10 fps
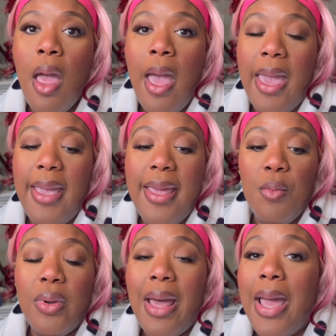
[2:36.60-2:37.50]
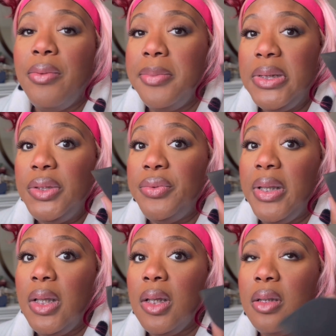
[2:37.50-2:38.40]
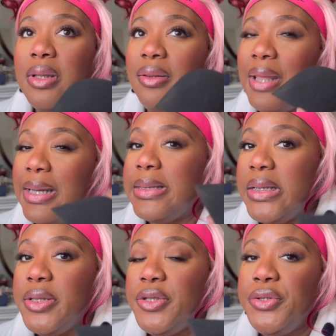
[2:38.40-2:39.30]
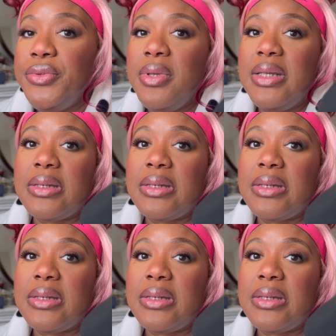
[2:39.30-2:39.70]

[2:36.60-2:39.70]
And what I will be doing that they didn't do is